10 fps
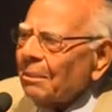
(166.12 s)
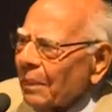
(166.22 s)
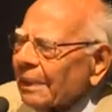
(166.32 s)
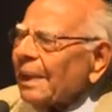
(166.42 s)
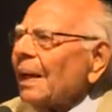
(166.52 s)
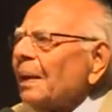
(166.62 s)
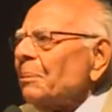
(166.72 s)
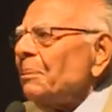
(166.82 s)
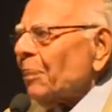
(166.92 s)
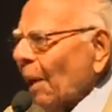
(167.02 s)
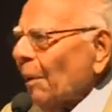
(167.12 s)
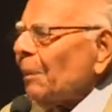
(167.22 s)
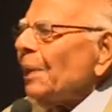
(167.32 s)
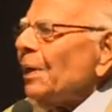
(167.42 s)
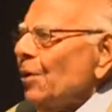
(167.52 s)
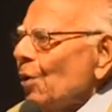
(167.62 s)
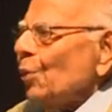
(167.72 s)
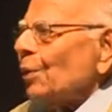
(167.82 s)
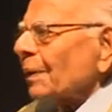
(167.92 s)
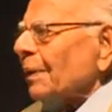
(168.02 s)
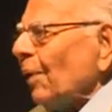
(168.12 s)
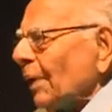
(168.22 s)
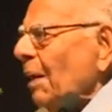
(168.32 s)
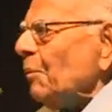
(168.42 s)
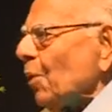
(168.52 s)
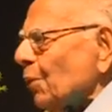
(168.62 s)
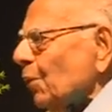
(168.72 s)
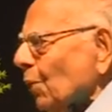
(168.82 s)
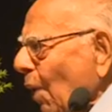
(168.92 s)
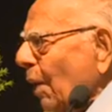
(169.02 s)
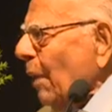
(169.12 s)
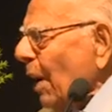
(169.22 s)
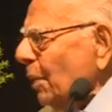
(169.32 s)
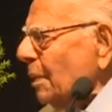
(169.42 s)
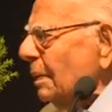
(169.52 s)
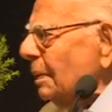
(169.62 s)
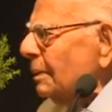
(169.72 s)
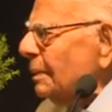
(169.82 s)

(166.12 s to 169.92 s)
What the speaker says: But they probably knew that what I am going to talk about.